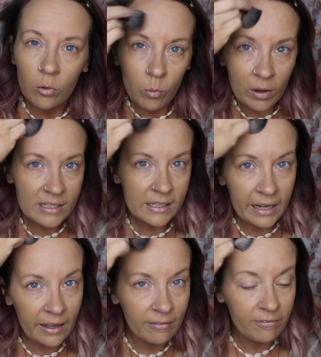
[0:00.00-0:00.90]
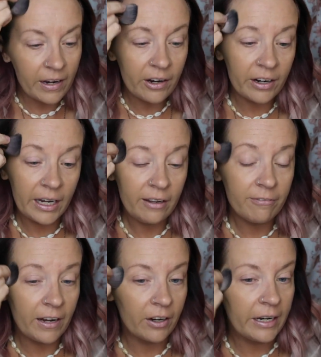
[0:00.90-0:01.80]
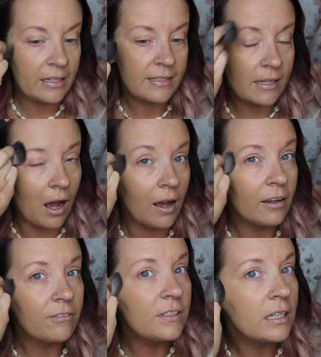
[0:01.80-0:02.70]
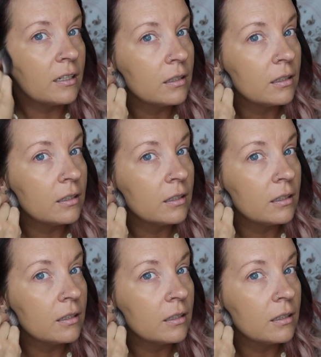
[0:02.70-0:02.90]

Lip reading: Once again, very, very soft.